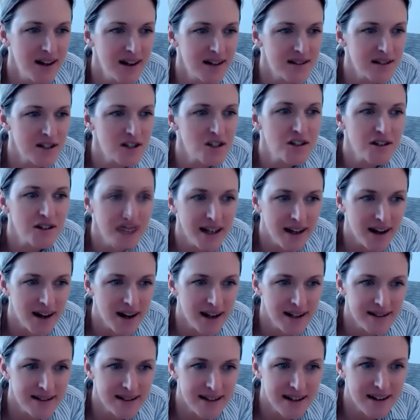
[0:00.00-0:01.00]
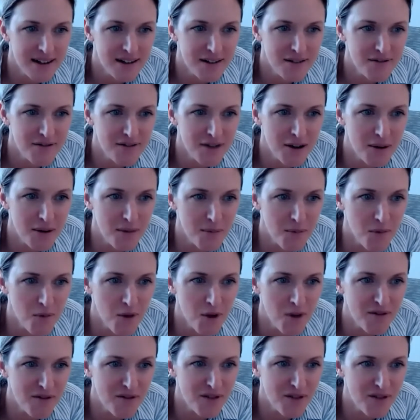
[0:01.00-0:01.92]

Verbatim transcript: such great content from what